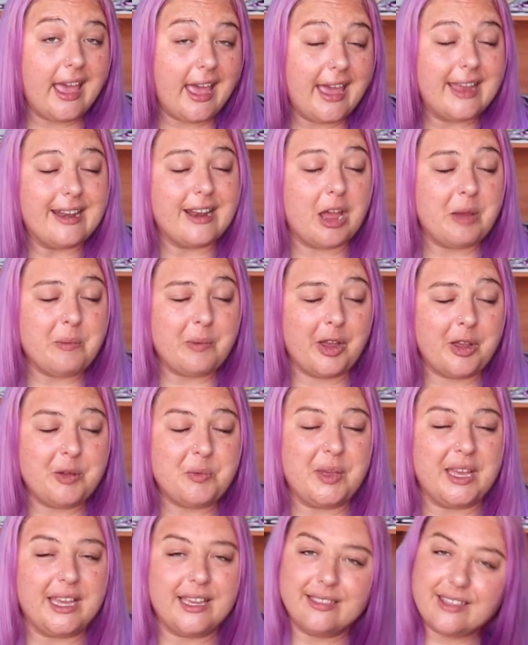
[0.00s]
And I'm
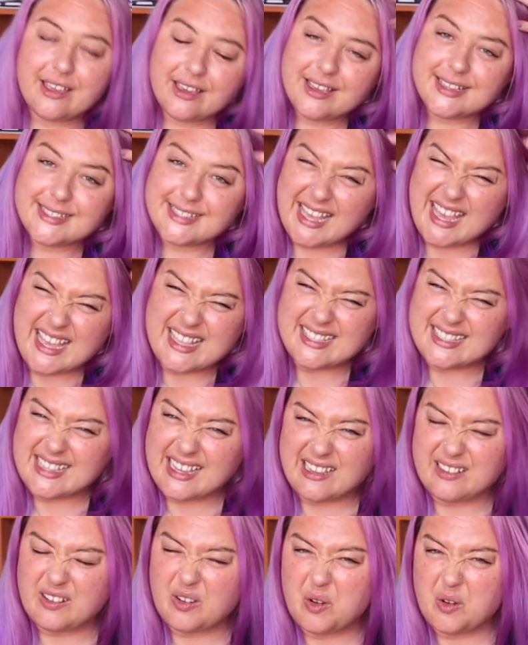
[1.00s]
hoping that because the ends
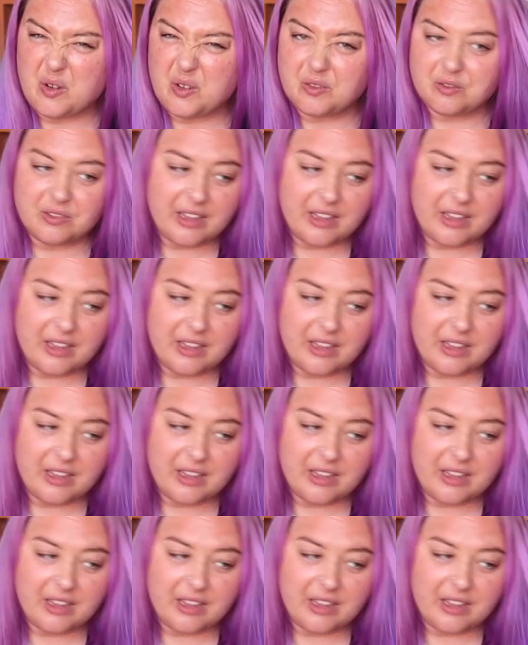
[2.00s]
aren't all